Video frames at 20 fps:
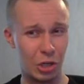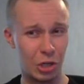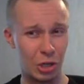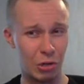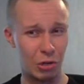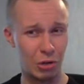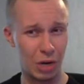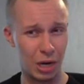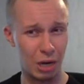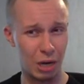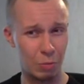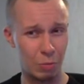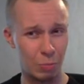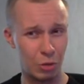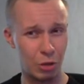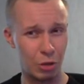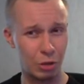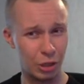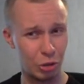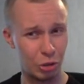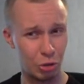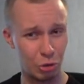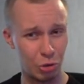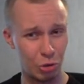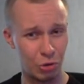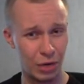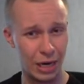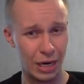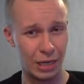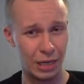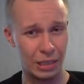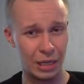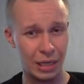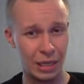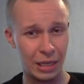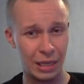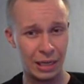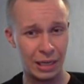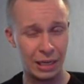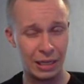you can get more than 2 right.
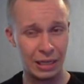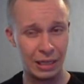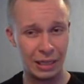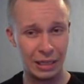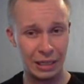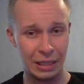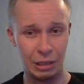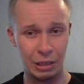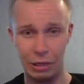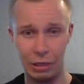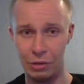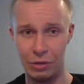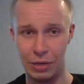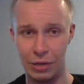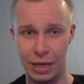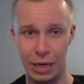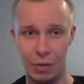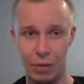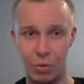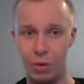No, you can't.